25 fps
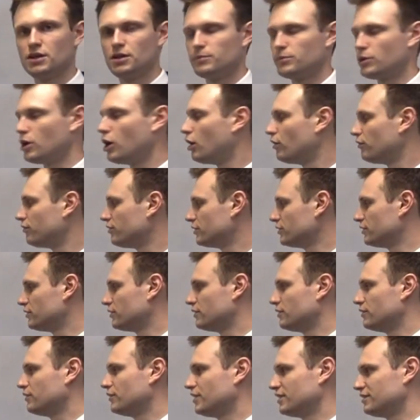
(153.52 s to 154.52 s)
but
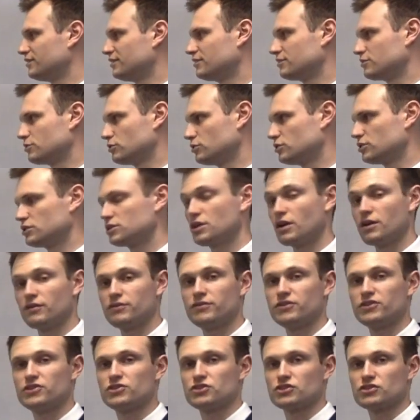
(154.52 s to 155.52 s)
often this is good enough.
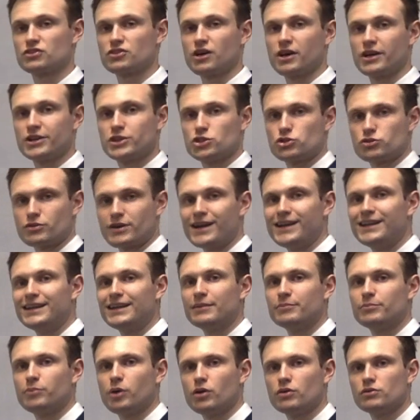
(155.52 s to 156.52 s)
It's just got a
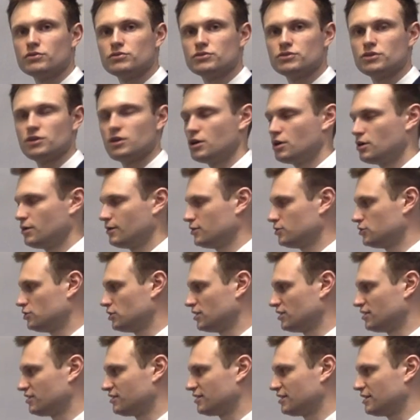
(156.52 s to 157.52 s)
trailing bond, which you
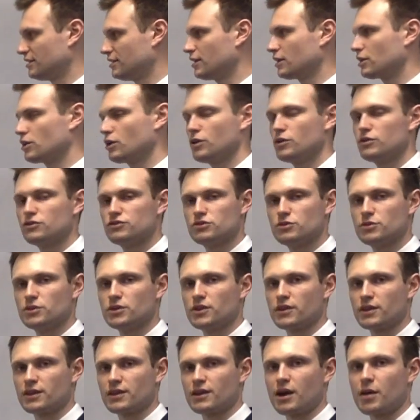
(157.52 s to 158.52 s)
can see that goes to
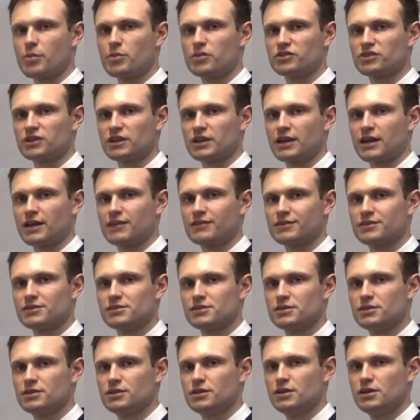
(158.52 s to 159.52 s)
another carboxylic acid.
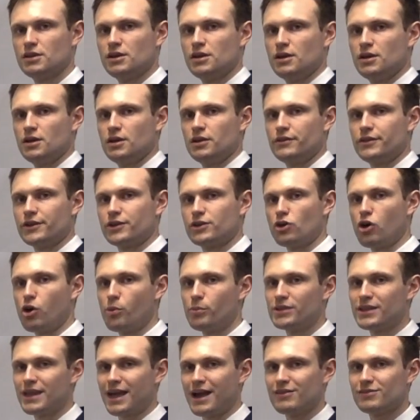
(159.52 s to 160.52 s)
The
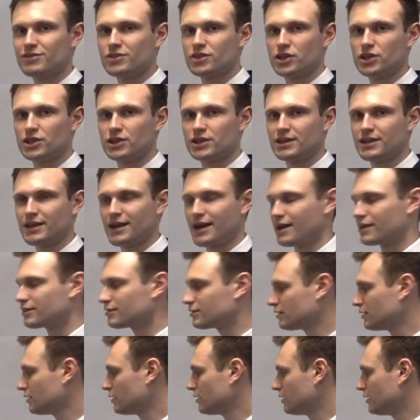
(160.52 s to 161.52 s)
common error that you
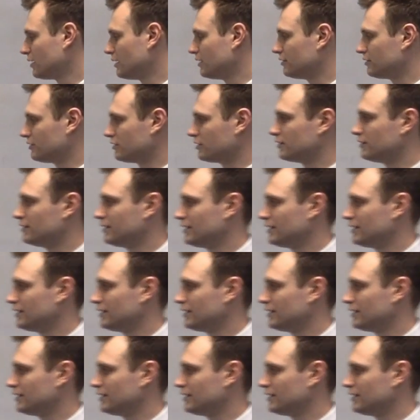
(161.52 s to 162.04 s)
get is that you